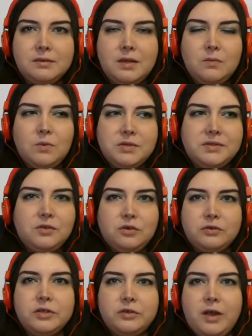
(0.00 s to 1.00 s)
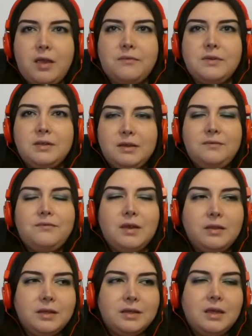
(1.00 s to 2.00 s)
It wasn't choreographed. It
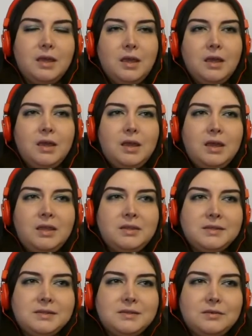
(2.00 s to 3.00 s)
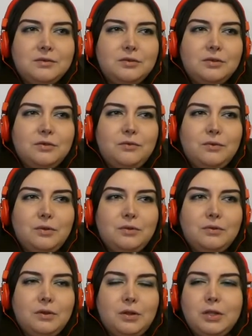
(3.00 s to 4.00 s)
felt like in this
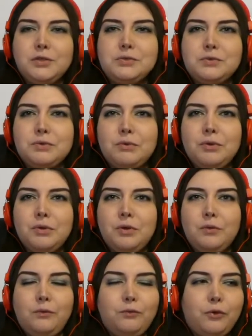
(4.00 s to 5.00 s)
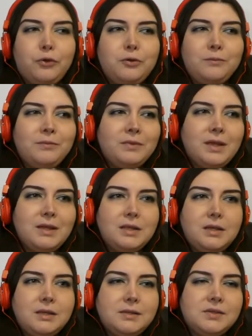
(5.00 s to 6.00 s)
little room that
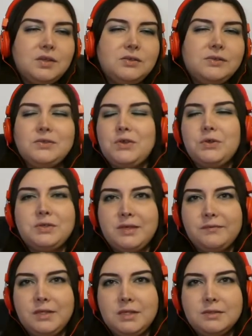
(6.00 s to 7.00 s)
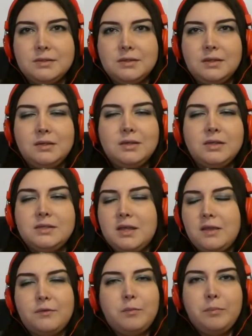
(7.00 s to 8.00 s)
is so seventies. You got
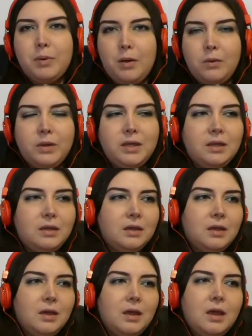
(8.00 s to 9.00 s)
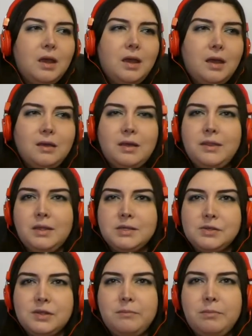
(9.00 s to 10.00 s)
David Bowie. Uh, I think I
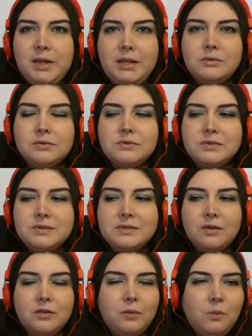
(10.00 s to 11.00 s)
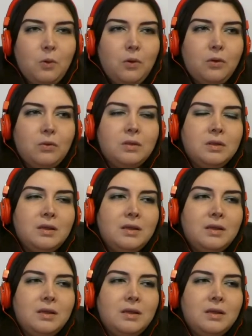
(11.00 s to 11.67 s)
saw the Beatles on the wall.